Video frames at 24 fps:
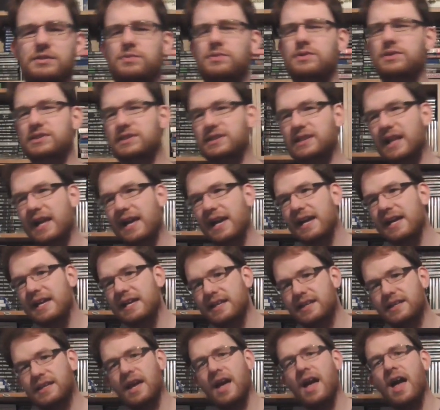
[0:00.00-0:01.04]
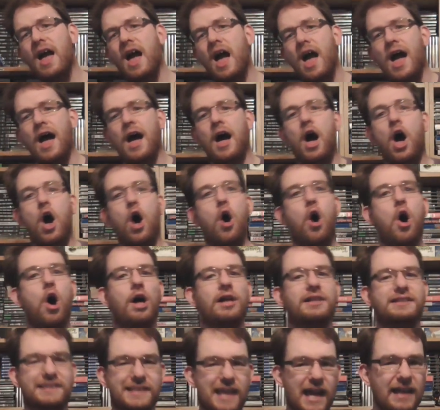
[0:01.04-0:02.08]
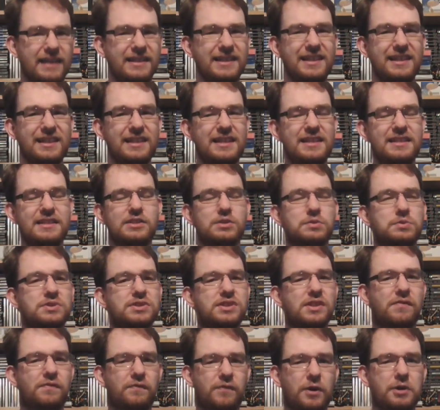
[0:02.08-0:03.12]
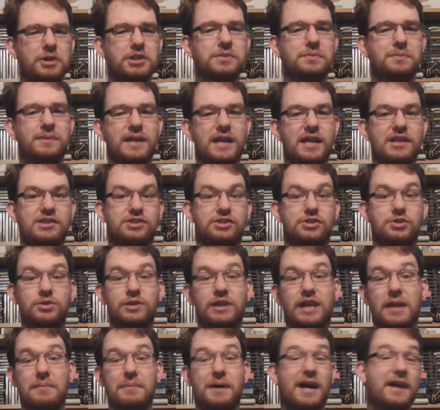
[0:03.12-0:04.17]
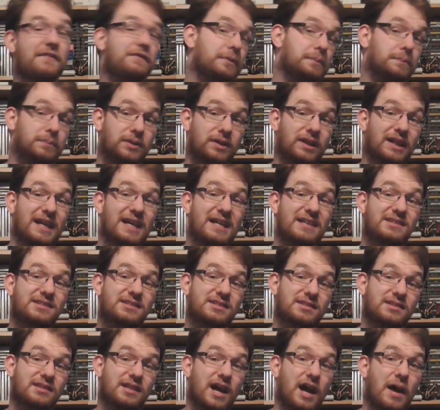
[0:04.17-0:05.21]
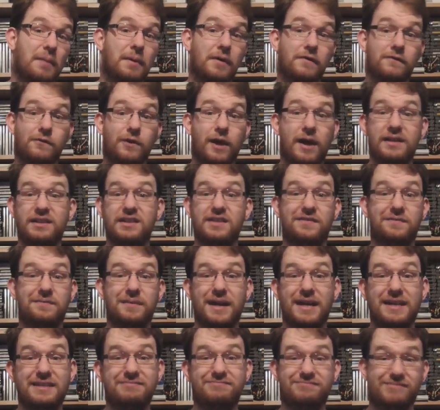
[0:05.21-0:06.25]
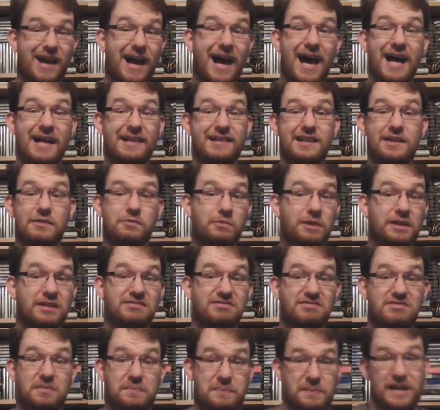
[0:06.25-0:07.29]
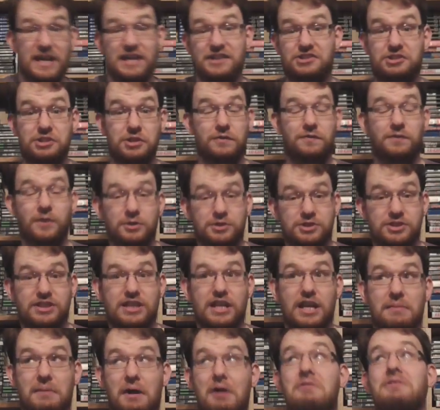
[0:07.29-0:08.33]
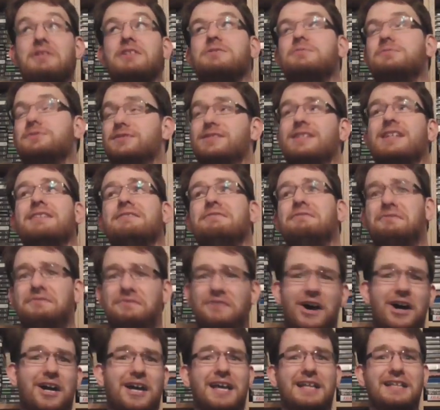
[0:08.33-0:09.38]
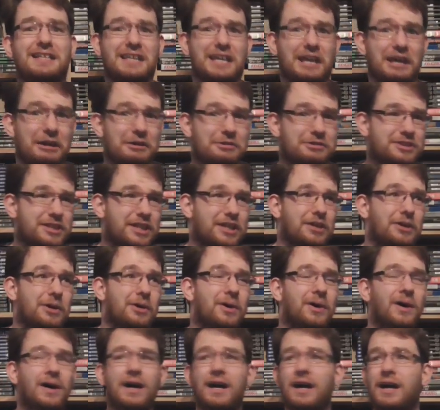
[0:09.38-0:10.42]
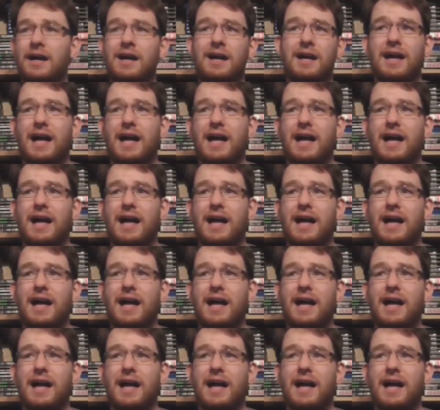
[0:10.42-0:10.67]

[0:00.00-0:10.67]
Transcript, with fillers: This was like, technically this was the first PS2 game I ever played. Um, a friend of mine had it when the PS2 first came out. This was like fucking years ago.